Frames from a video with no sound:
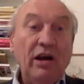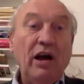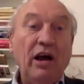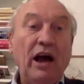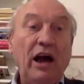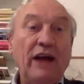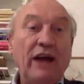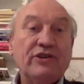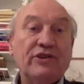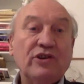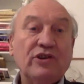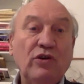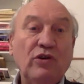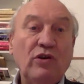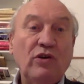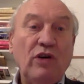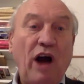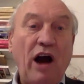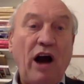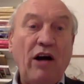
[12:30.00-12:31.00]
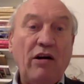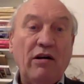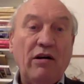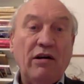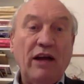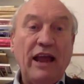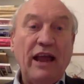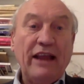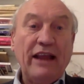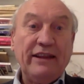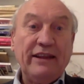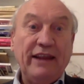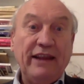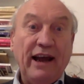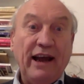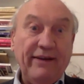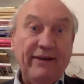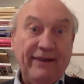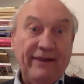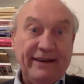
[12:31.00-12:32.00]
And so our
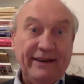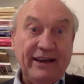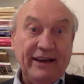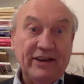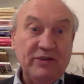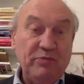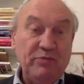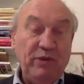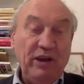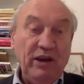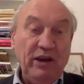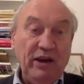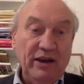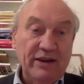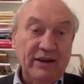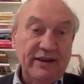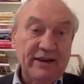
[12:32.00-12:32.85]
direct experience